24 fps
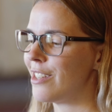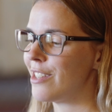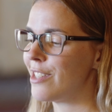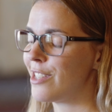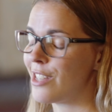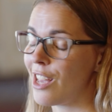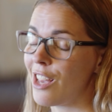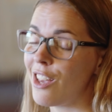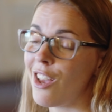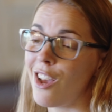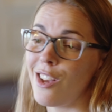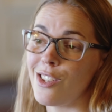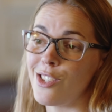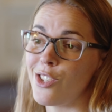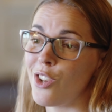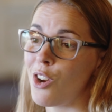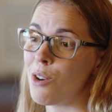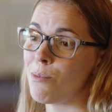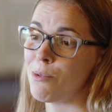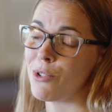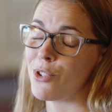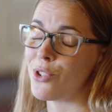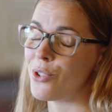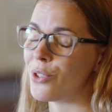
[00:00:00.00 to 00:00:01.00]
say yes to
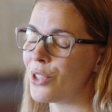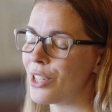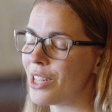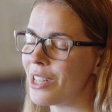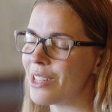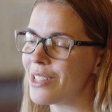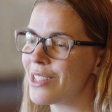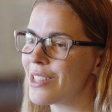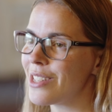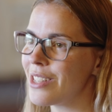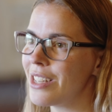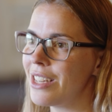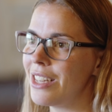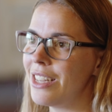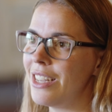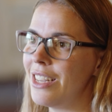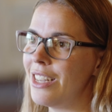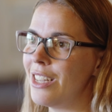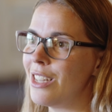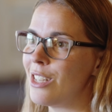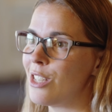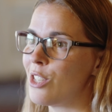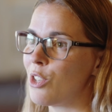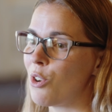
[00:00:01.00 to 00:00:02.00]
opportunities.
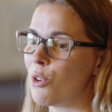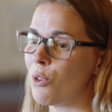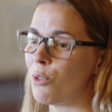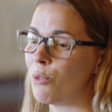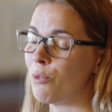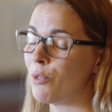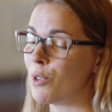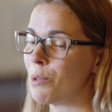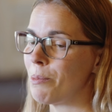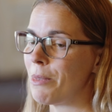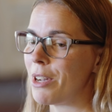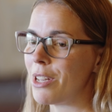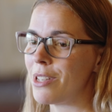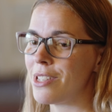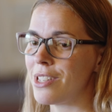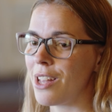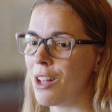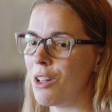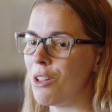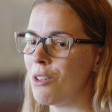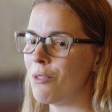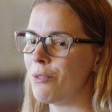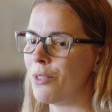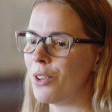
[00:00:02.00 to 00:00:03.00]
So for
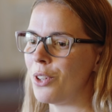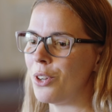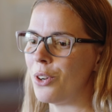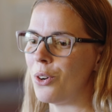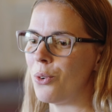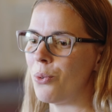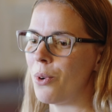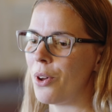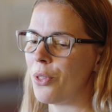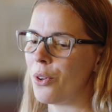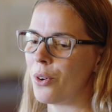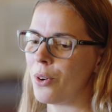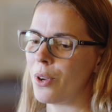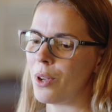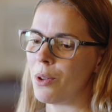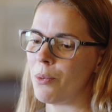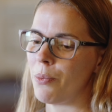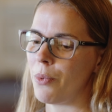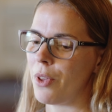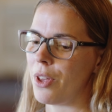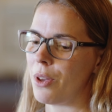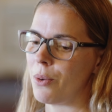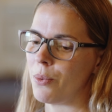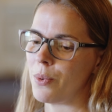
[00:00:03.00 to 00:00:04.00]
myself, whether
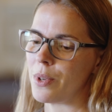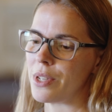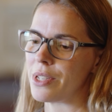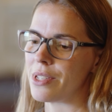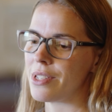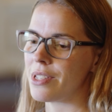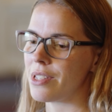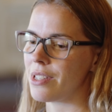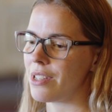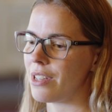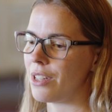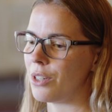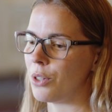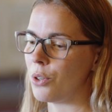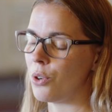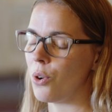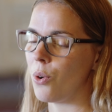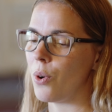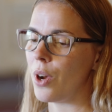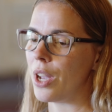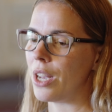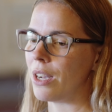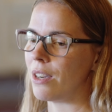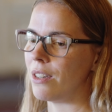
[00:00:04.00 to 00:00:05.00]
it was
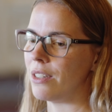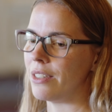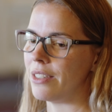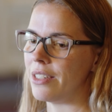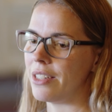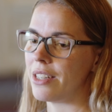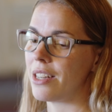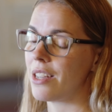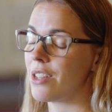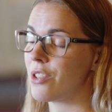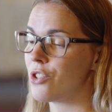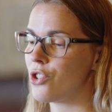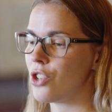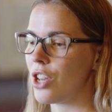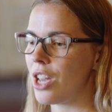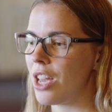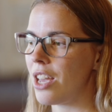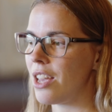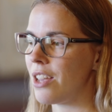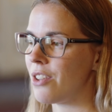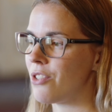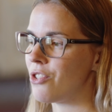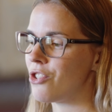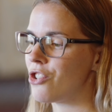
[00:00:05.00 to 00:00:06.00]
going on an
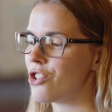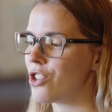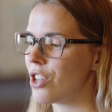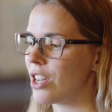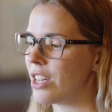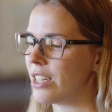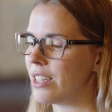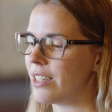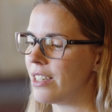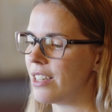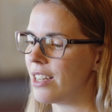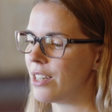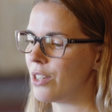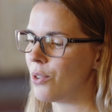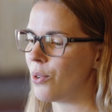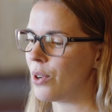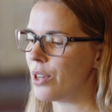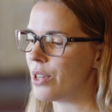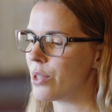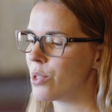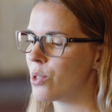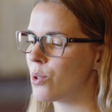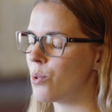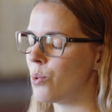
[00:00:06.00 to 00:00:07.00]
exchange and
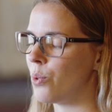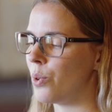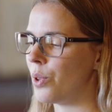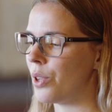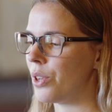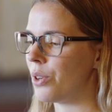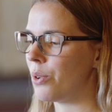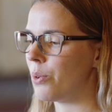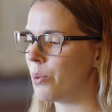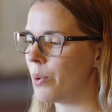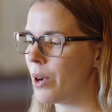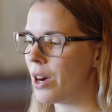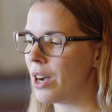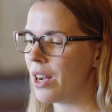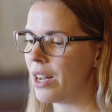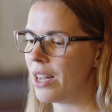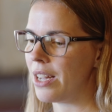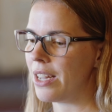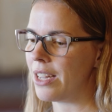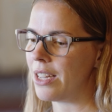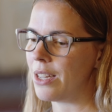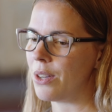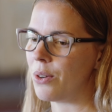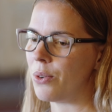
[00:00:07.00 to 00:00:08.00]
going to school in
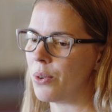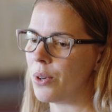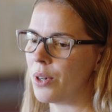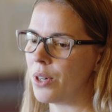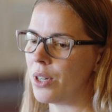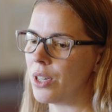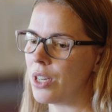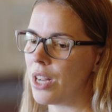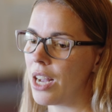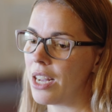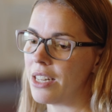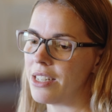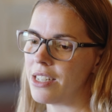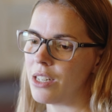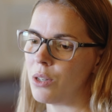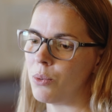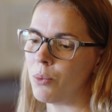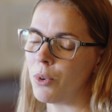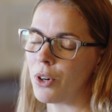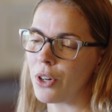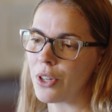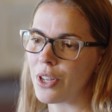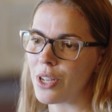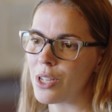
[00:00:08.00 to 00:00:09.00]
Hawaii, or I did a
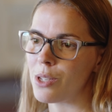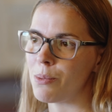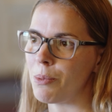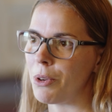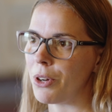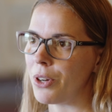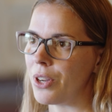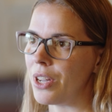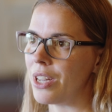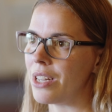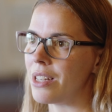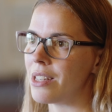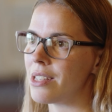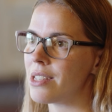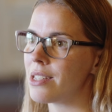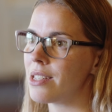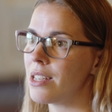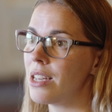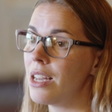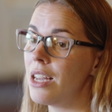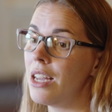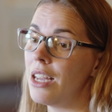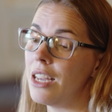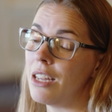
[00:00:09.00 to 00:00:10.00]
work
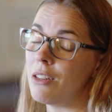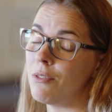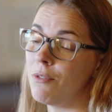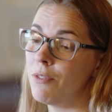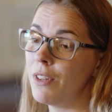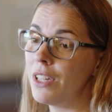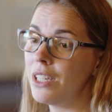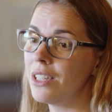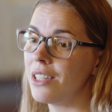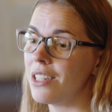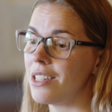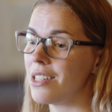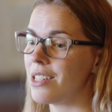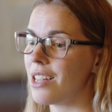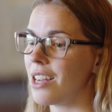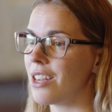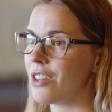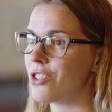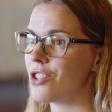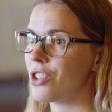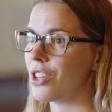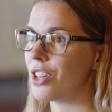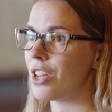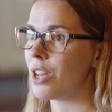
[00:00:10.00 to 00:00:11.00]
experience in Finland
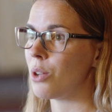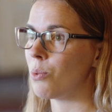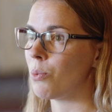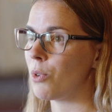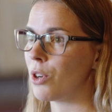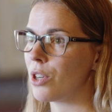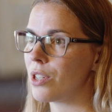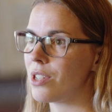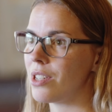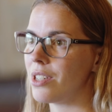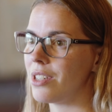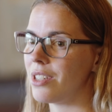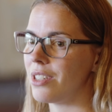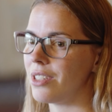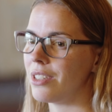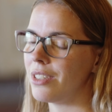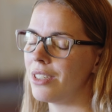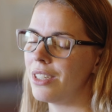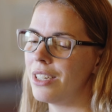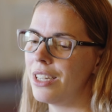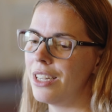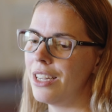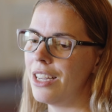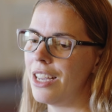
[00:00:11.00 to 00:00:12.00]
actually and worked in
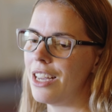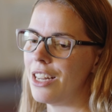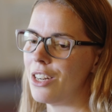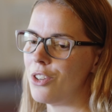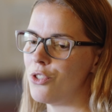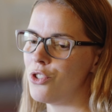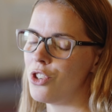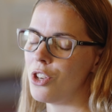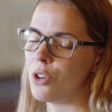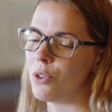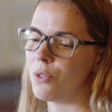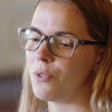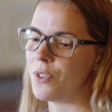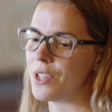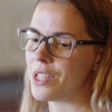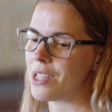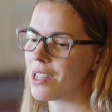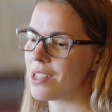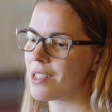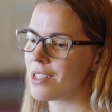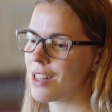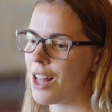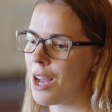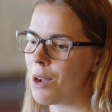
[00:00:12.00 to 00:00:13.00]
a
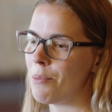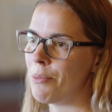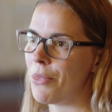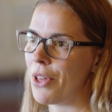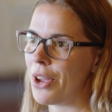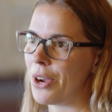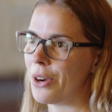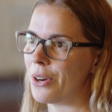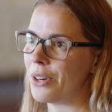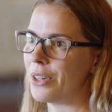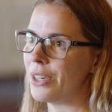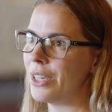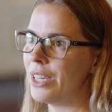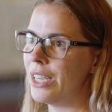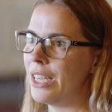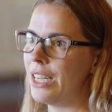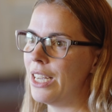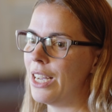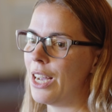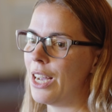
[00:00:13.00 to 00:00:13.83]
geophysics lab there,